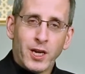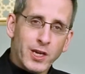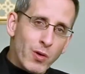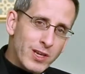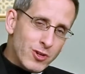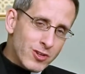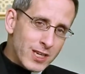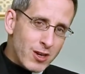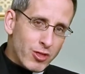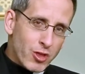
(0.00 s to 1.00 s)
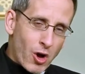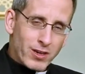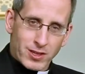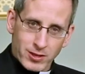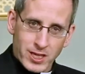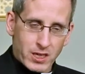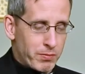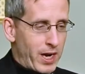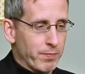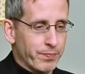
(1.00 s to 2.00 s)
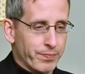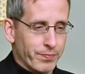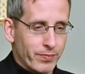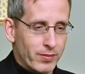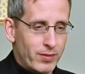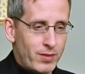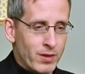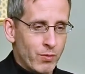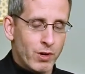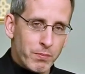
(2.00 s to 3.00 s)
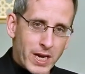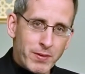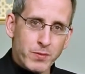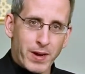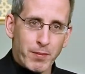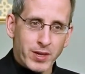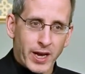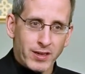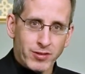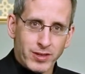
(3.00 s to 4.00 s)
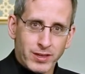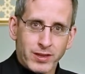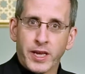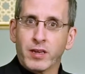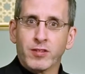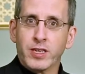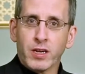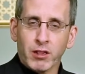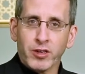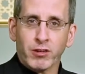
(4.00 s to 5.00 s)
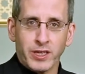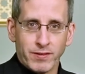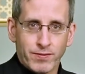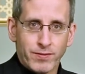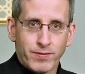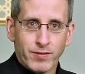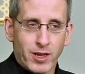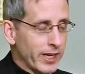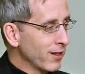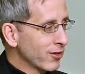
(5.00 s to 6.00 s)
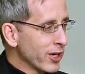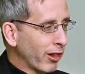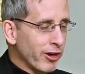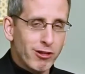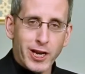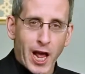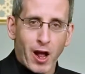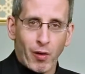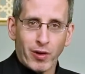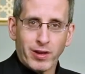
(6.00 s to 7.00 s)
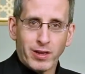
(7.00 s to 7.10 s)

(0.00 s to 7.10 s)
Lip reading: You know, an interesting thought to think about. When a baby's baptized, they can see clearly. I can see clearly now.